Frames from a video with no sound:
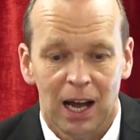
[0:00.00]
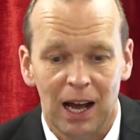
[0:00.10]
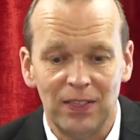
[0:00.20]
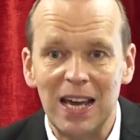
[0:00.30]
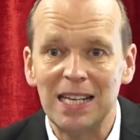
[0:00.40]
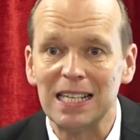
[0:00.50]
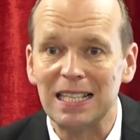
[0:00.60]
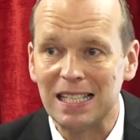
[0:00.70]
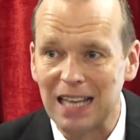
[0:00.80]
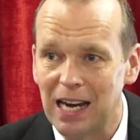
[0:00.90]
And they
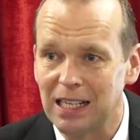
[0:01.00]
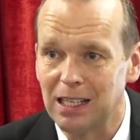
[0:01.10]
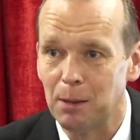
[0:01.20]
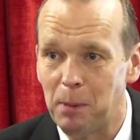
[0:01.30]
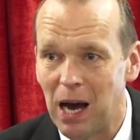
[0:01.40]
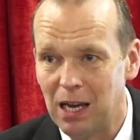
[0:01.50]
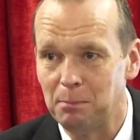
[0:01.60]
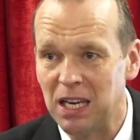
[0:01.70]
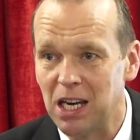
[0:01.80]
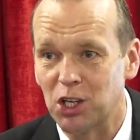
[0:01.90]
decided to buy
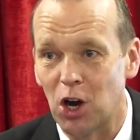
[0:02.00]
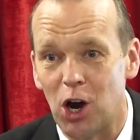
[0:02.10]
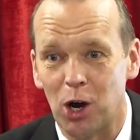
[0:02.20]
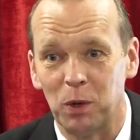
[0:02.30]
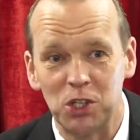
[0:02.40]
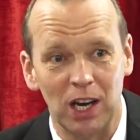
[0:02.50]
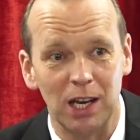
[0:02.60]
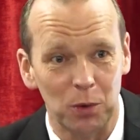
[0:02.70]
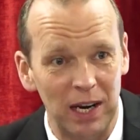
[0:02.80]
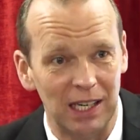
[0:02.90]
me a car, which I
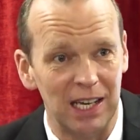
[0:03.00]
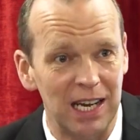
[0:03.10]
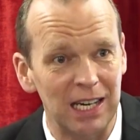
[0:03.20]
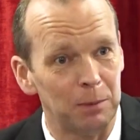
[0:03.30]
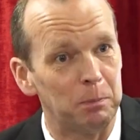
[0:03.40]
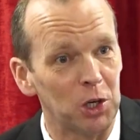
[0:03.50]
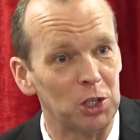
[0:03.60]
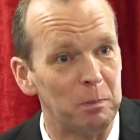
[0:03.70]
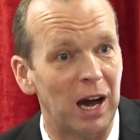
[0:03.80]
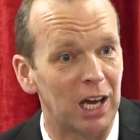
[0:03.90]
greatly needed
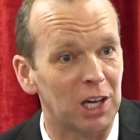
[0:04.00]
because my